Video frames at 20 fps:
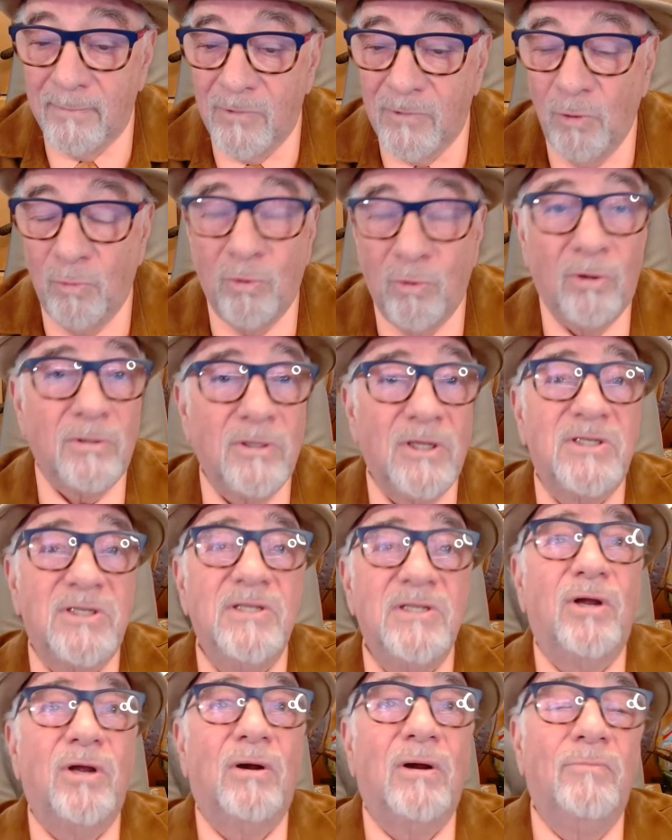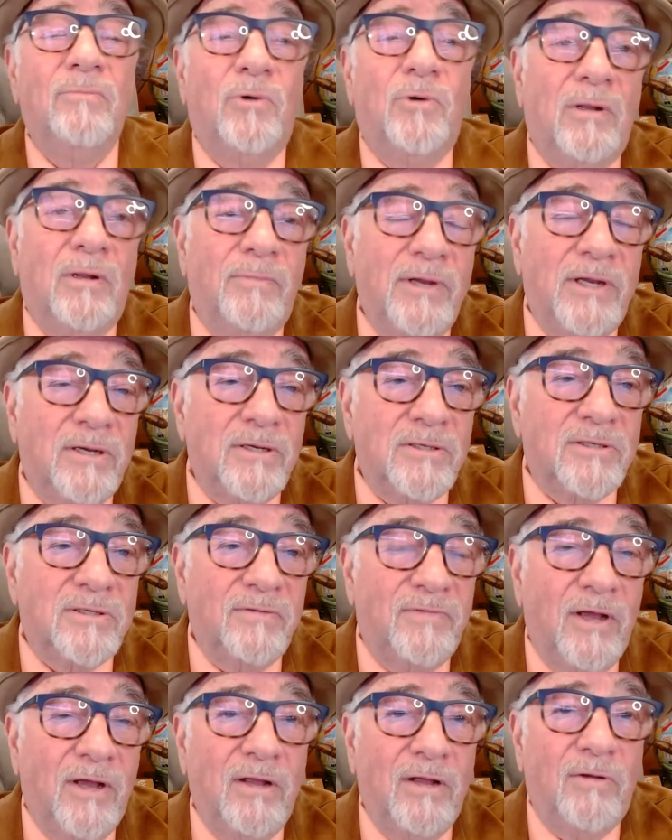The world is in turmoil because
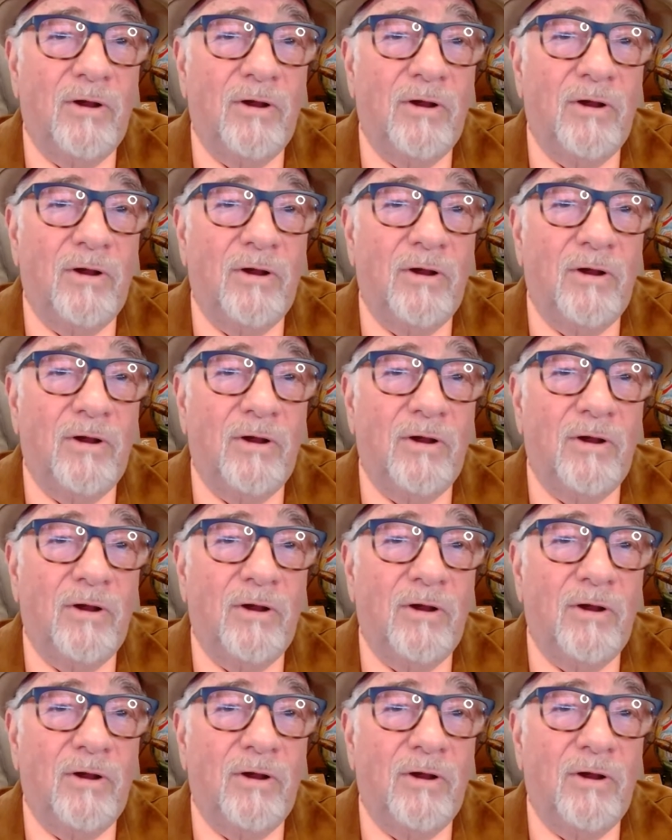of the